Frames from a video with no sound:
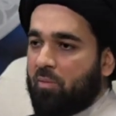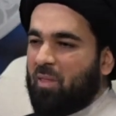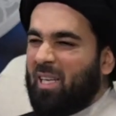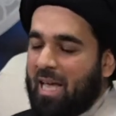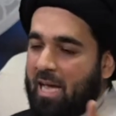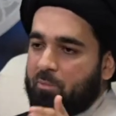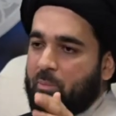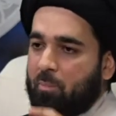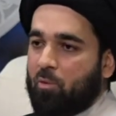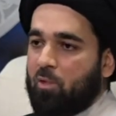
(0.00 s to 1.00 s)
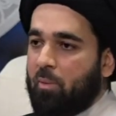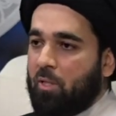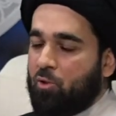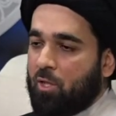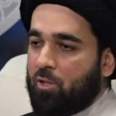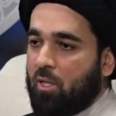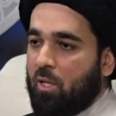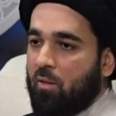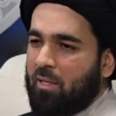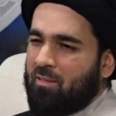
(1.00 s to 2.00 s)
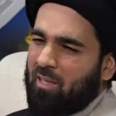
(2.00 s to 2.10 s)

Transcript: but the last people to be judged. That's